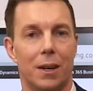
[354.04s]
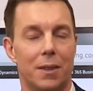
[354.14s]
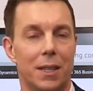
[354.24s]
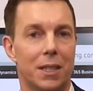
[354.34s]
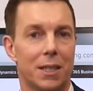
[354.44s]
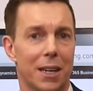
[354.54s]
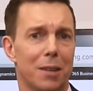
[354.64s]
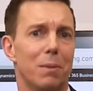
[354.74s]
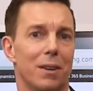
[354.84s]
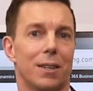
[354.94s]
The
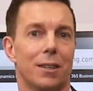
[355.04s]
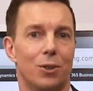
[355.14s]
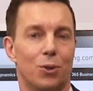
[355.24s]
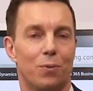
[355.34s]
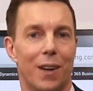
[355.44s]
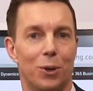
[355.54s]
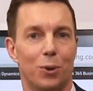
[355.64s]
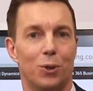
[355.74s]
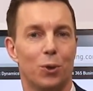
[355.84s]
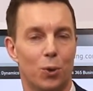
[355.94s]
second method to
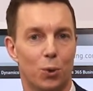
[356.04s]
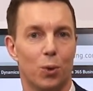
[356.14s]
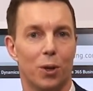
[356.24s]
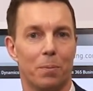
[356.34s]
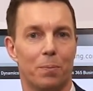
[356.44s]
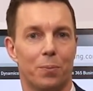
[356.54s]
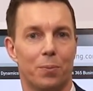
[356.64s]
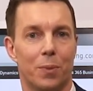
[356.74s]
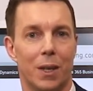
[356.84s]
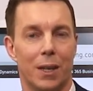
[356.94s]
evaluate your goodwill
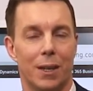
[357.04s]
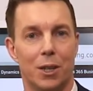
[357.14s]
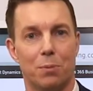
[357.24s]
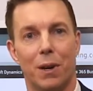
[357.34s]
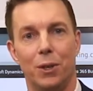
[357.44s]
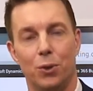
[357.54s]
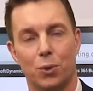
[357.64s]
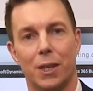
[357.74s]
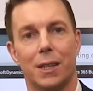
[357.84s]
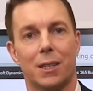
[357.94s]
is by
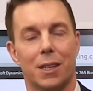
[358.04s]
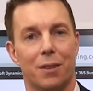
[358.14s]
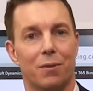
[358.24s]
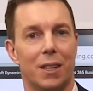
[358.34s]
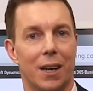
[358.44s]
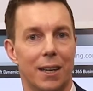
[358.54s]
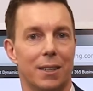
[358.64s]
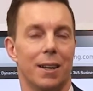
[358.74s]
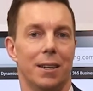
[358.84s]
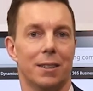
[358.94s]
using a set of
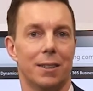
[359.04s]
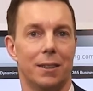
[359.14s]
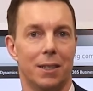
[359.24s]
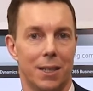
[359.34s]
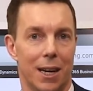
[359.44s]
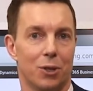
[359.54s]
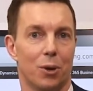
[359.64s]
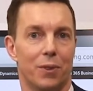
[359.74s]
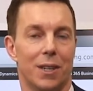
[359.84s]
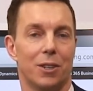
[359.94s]
guidelines that the tax
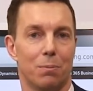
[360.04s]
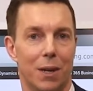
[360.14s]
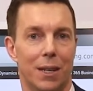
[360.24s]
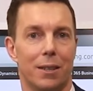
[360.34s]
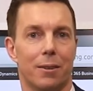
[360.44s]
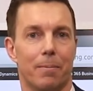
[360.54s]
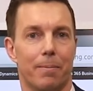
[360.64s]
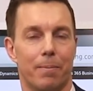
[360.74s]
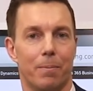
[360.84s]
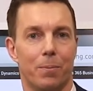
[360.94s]
office has made.
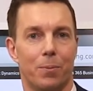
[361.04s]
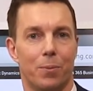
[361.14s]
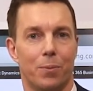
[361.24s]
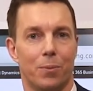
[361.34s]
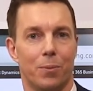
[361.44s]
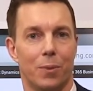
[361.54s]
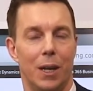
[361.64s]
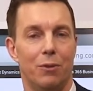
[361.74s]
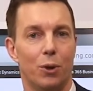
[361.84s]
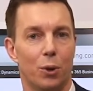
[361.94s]

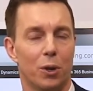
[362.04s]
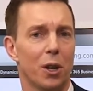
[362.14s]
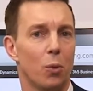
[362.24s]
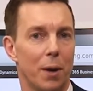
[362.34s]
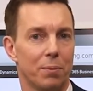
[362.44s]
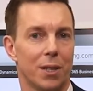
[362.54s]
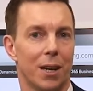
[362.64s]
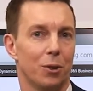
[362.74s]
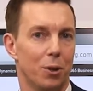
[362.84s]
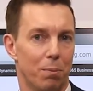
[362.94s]
If you look on our
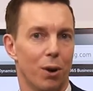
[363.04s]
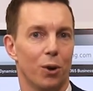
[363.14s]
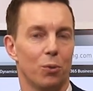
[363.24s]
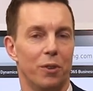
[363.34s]
website on the blog,